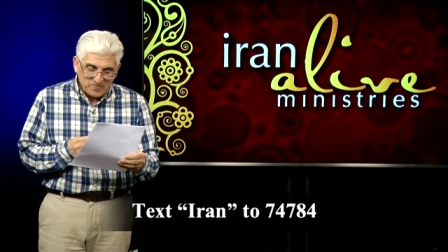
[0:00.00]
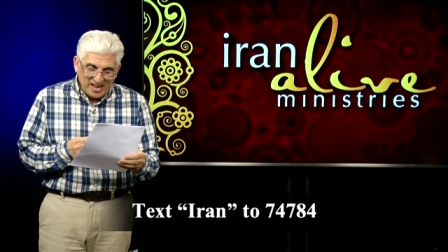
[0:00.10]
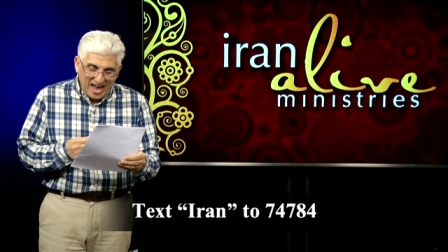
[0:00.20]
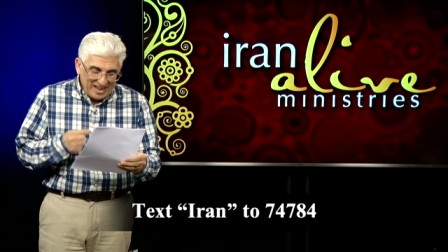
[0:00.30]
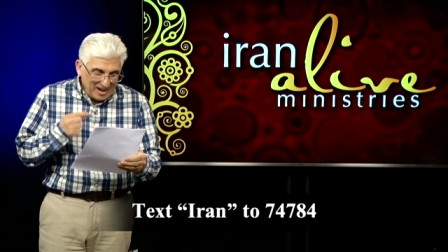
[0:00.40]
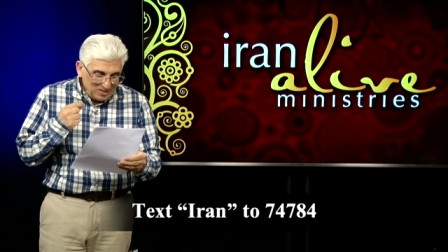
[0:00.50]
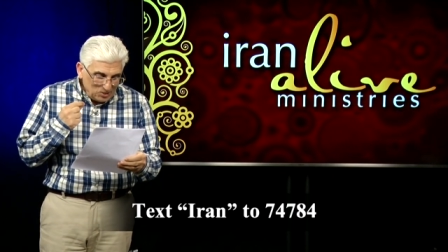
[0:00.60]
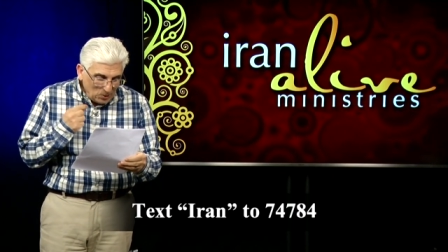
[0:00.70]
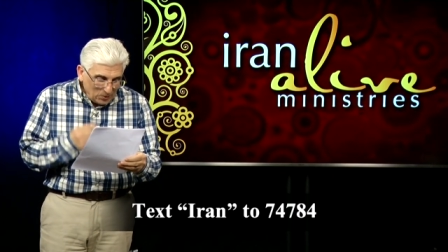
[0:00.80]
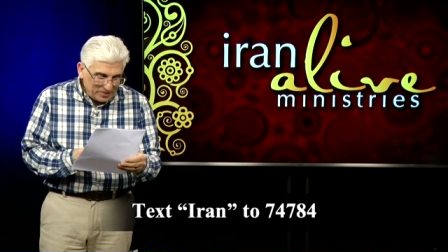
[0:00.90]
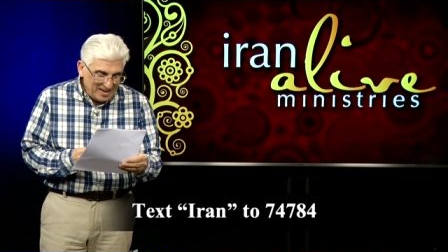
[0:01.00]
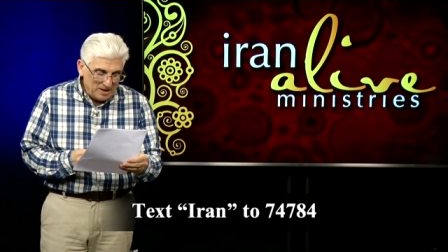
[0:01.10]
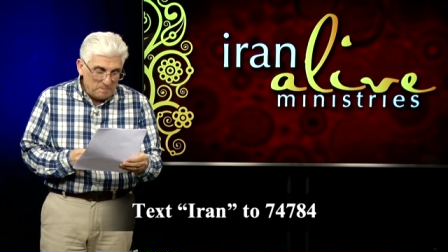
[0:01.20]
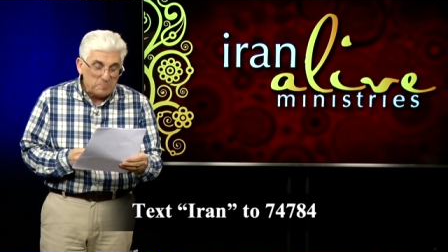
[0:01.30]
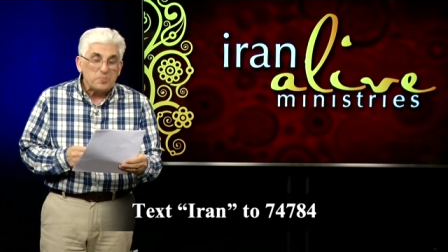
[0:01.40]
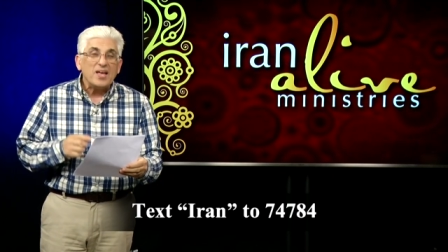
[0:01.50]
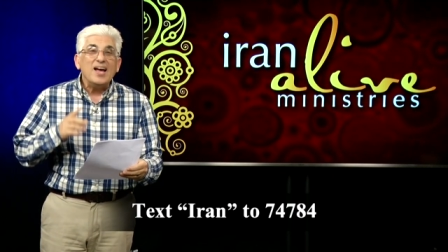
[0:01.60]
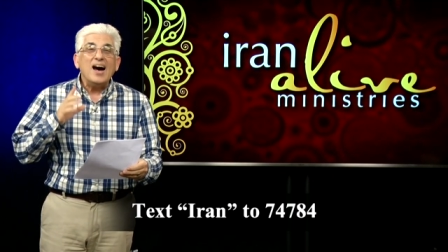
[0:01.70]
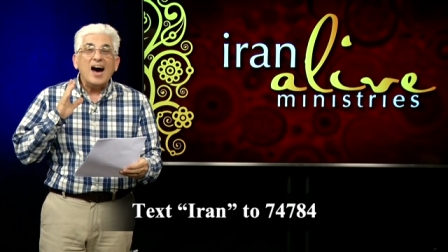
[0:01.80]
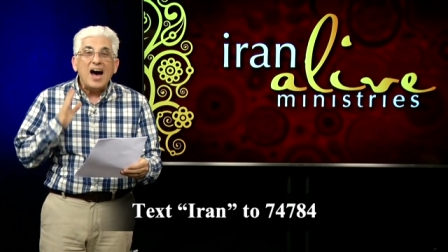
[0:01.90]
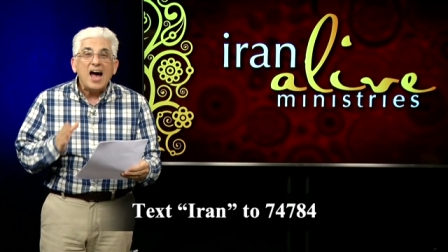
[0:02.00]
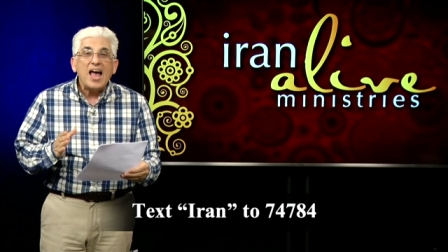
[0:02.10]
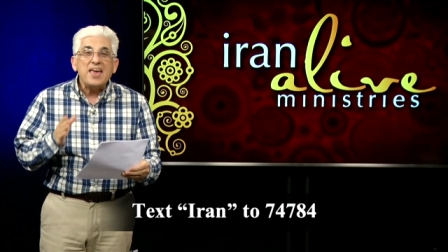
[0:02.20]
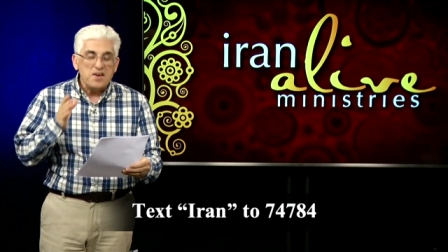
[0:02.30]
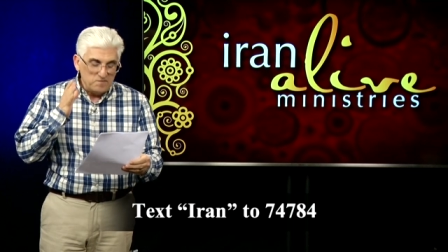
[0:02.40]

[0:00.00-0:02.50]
and I told him, I